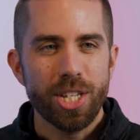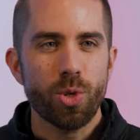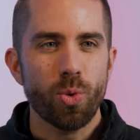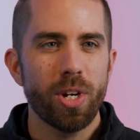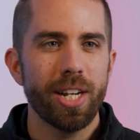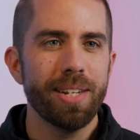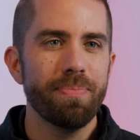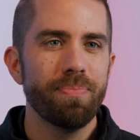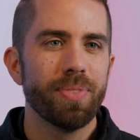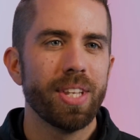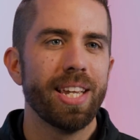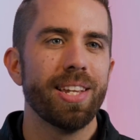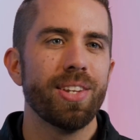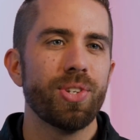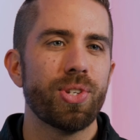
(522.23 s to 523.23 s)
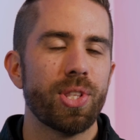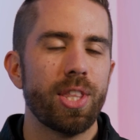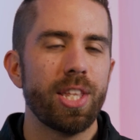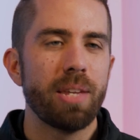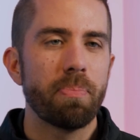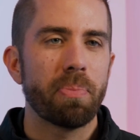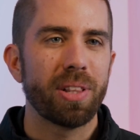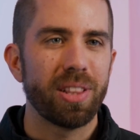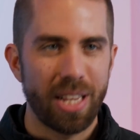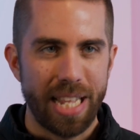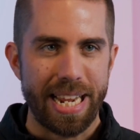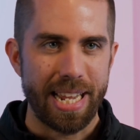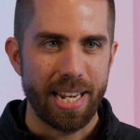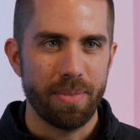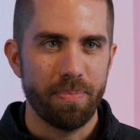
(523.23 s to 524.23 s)
last one is the
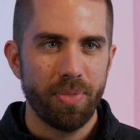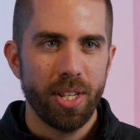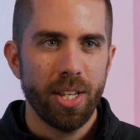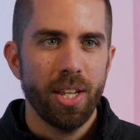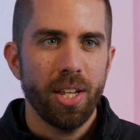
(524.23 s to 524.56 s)
plan.